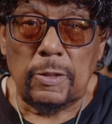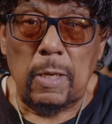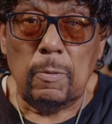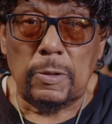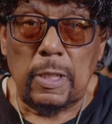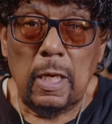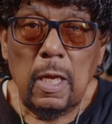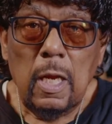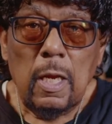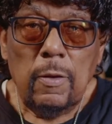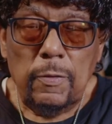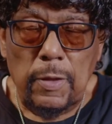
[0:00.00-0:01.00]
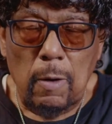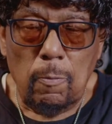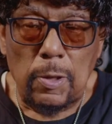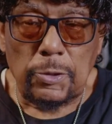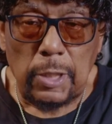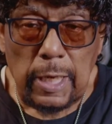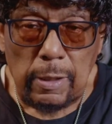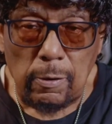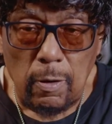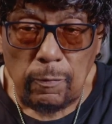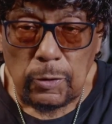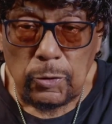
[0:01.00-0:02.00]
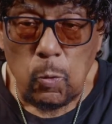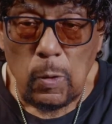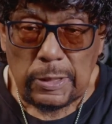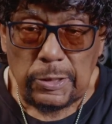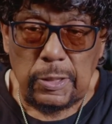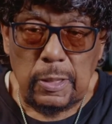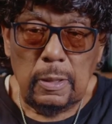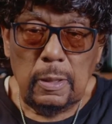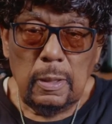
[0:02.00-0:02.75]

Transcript: He was the originator of the twist,